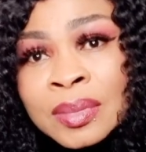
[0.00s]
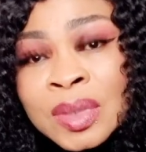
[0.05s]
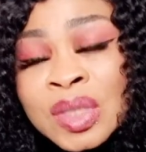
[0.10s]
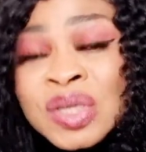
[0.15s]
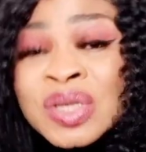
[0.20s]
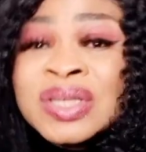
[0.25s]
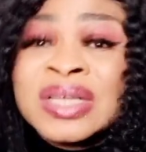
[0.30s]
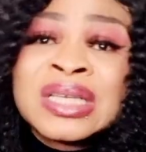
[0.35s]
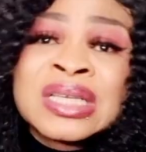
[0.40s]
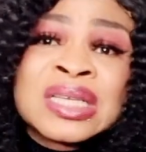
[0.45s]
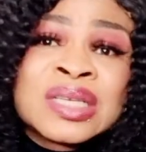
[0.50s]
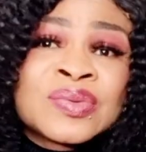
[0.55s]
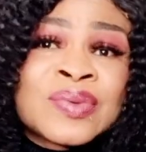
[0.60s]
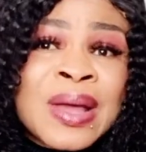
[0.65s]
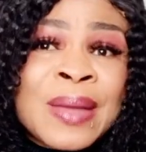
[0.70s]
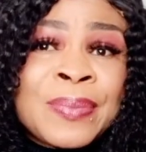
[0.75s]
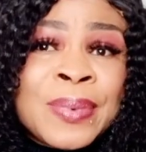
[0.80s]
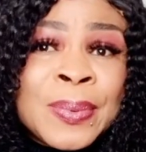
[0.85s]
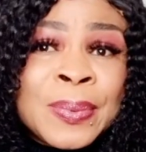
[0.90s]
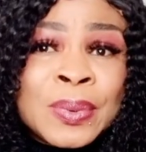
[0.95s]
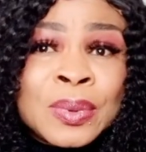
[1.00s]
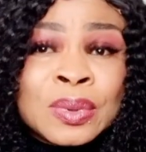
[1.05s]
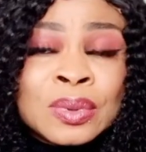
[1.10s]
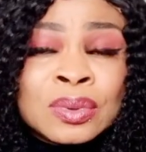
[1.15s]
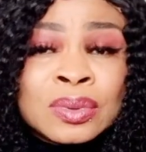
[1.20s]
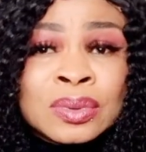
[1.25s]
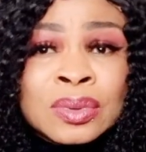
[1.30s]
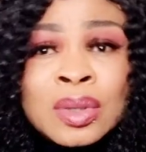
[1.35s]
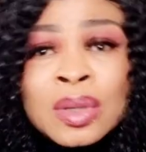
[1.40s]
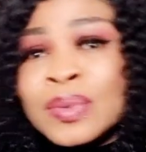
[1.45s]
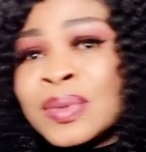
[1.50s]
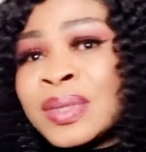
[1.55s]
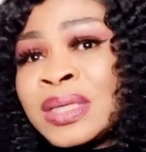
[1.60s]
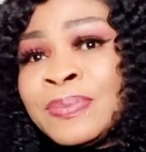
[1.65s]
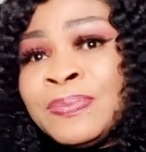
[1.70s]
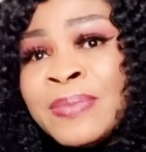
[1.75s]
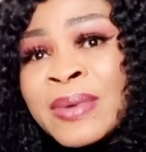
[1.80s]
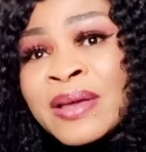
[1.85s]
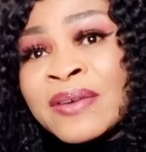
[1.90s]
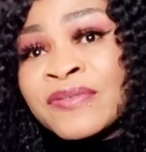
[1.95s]
So this is why people always
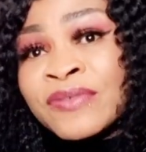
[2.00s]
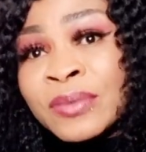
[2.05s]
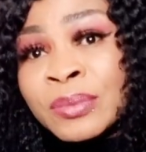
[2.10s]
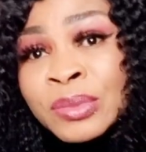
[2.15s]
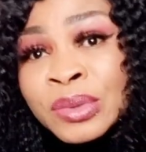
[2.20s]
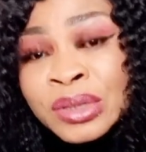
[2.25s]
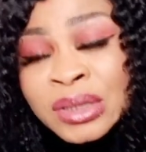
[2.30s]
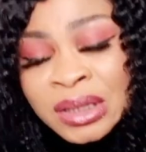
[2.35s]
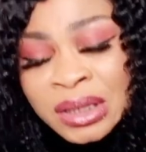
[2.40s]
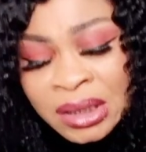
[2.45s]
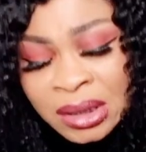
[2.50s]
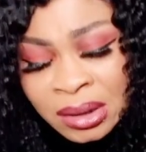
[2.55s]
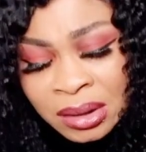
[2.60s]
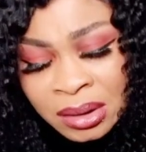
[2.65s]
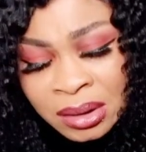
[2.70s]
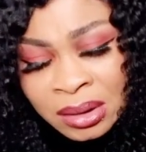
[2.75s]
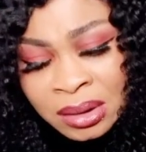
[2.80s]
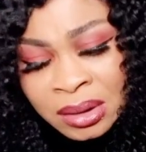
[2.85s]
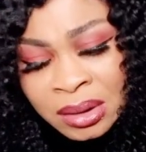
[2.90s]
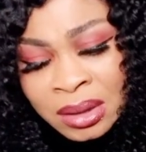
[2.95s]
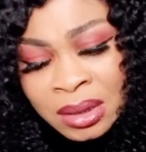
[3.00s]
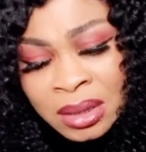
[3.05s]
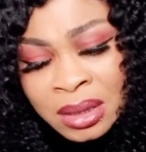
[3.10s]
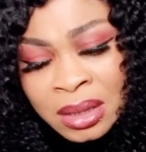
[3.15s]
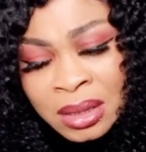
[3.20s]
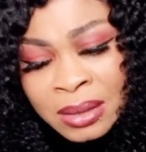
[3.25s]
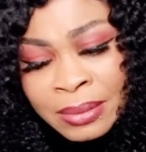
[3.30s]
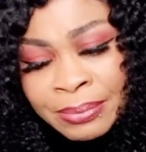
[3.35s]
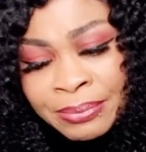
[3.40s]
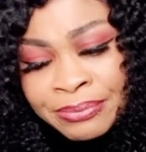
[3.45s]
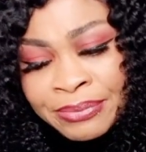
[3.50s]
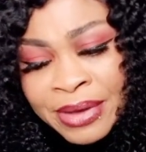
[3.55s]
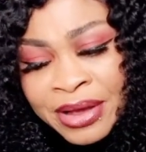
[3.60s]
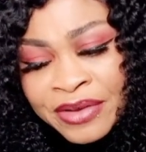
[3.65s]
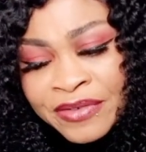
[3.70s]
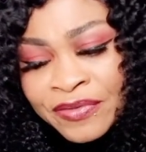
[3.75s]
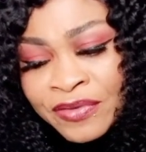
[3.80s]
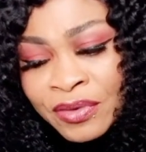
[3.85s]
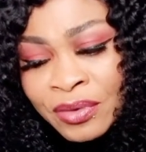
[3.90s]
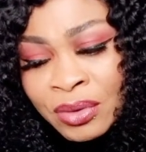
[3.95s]
beg for money,
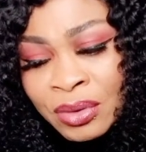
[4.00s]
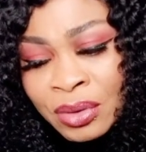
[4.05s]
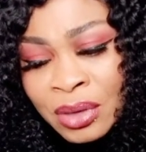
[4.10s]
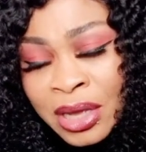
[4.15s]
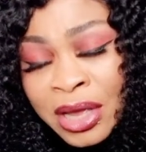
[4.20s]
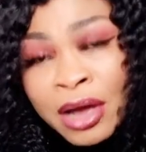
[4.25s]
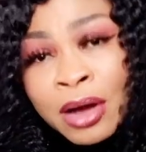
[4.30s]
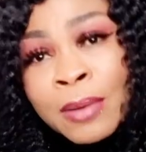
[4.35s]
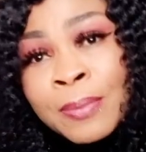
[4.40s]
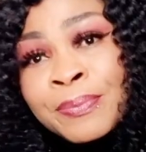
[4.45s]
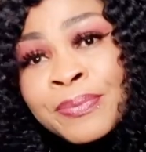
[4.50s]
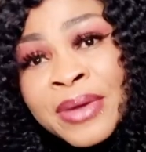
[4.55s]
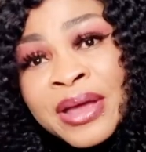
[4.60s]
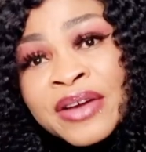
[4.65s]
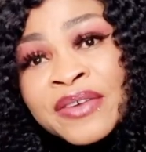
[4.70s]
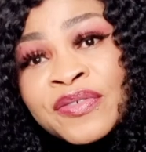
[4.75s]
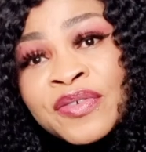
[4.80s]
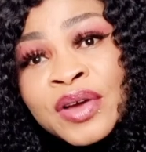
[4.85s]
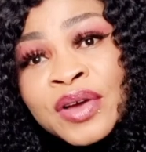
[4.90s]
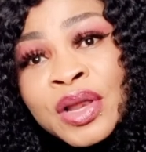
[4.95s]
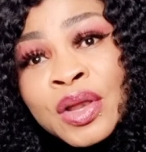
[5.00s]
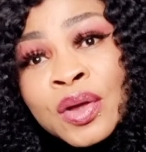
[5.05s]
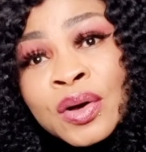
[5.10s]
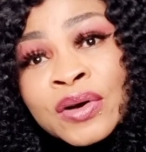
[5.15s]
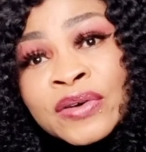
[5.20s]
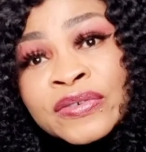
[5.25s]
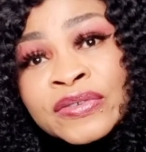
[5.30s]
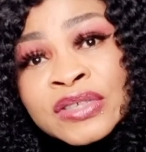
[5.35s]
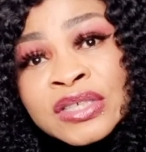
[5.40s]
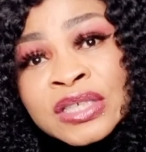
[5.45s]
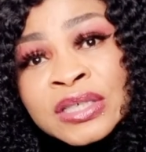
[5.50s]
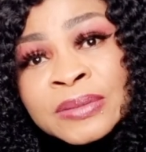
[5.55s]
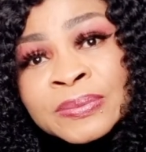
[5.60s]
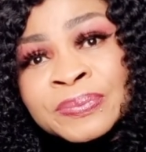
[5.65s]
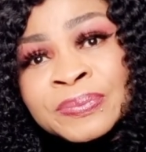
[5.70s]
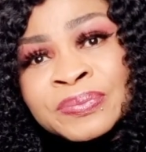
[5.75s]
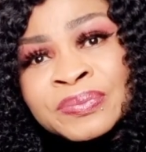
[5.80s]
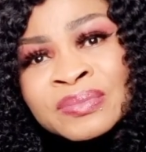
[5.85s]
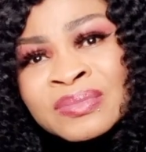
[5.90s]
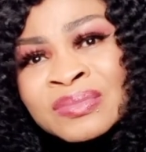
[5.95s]
beg for help, beg for a lot of things.
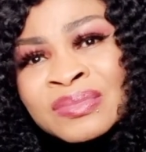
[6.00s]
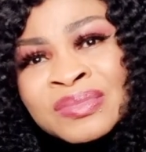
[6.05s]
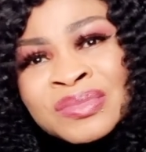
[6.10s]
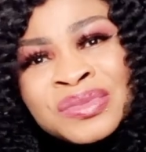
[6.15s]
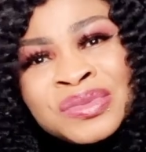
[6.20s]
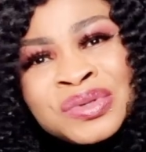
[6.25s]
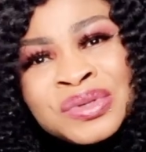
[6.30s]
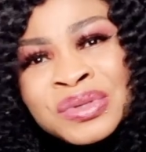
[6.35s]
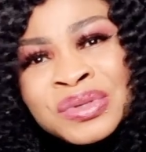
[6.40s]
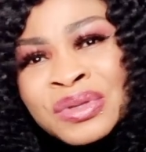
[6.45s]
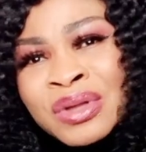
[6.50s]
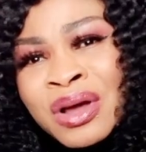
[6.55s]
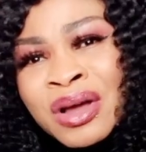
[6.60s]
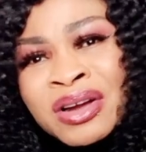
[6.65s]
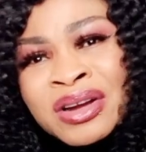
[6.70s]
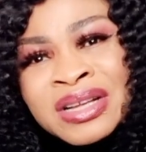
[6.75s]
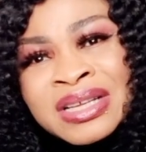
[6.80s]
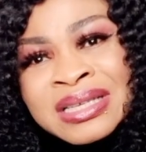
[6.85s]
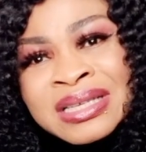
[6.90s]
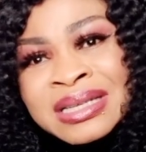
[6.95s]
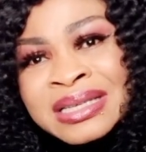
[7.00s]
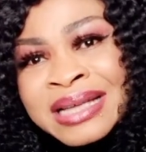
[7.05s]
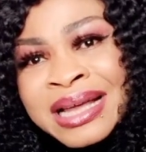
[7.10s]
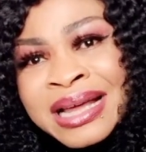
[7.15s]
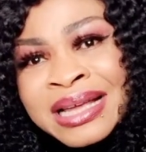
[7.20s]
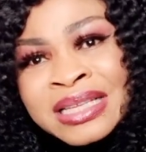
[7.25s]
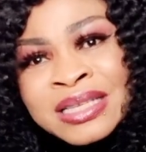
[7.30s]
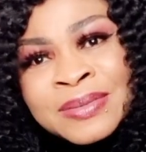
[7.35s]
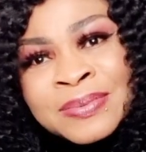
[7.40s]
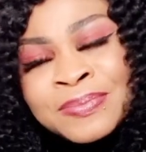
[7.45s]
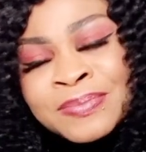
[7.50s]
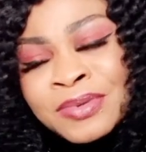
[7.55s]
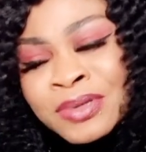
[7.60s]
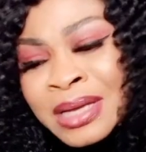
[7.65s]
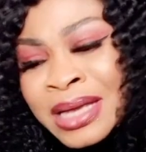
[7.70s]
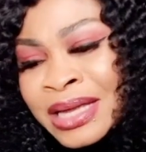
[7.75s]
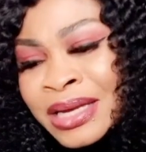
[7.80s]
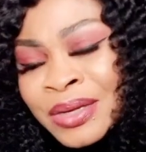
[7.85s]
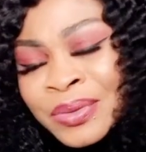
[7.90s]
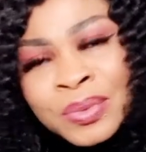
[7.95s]
Do not criticize
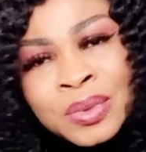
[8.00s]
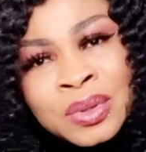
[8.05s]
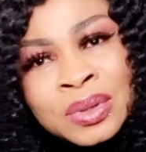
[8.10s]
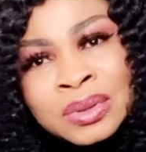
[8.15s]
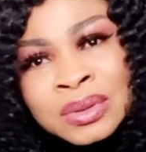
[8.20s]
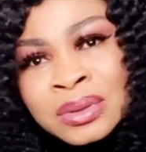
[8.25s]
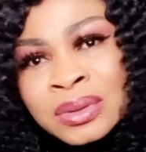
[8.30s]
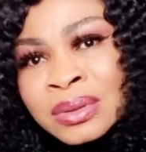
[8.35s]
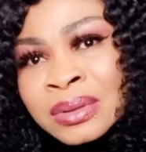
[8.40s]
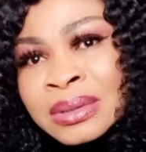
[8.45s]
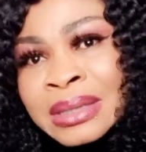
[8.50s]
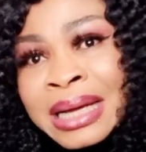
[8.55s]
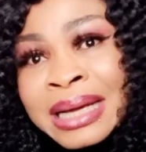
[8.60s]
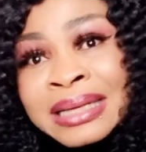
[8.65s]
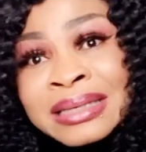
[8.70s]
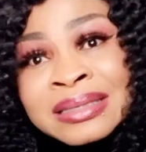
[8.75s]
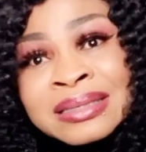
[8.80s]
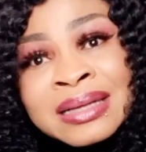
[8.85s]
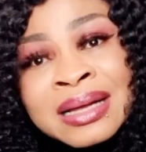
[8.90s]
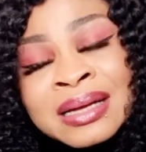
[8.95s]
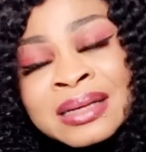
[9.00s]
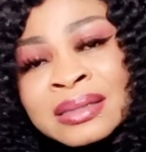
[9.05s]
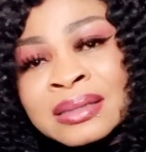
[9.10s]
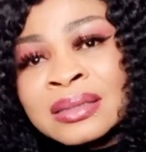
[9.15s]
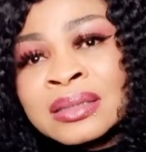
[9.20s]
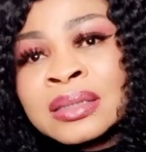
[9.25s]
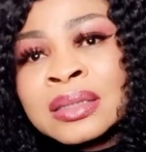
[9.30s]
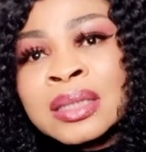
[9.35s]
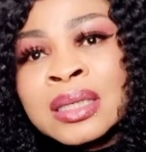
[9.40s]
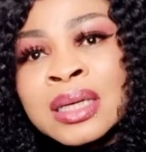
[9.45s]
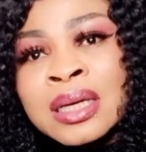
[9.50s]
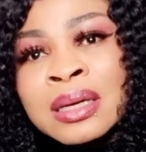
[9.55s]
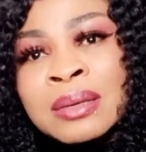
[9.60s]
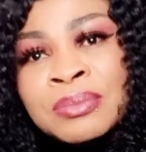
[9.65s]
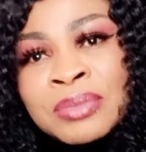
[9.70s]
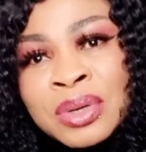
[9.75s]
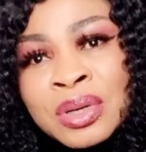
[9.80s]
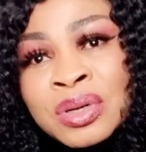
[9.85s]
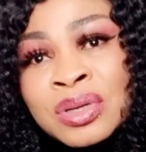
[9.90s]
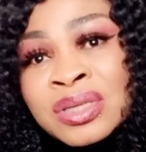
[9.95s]
anyone that is down,
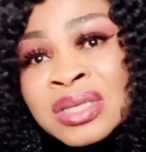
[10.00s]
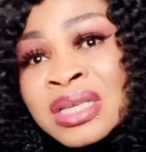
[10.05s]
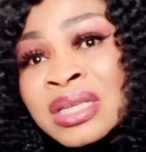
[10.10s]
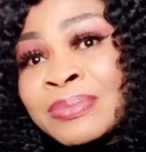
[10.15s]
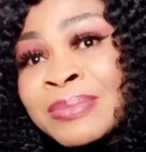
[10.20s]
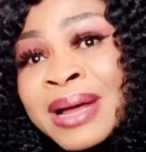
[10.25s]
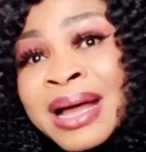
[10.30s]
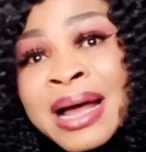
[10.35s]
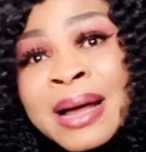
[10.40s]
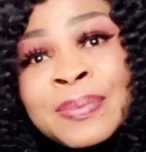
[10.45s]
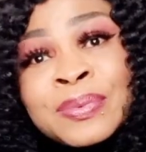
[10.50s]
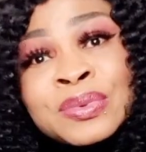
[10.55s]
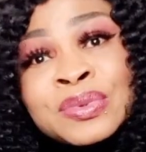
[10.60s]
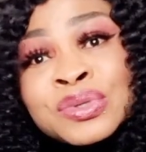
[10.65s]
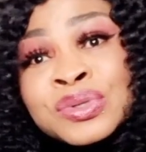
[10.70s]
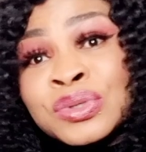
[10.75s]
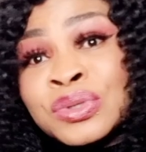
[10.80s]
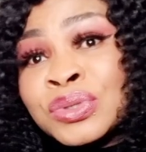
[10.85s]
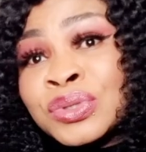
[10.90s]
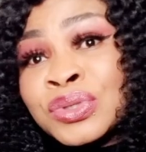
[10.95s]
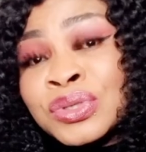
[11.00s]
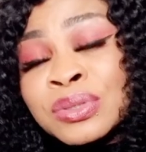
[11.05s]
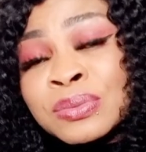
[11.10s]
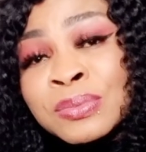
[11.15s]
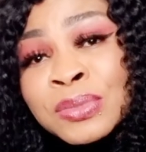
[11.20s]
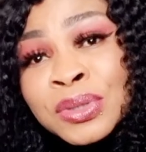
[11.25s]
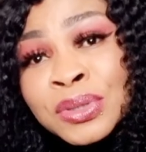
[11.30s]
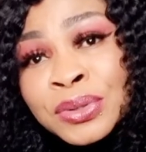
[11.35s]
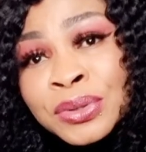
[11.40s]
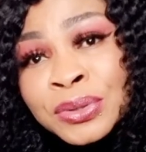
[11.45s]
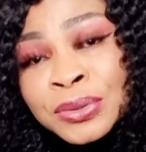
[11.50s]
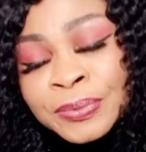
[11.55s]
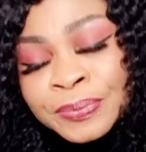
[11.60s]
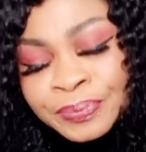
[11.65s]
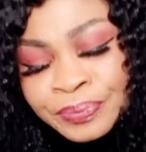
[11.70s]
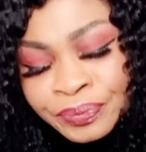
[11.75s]
because it might happen to you tomorrow.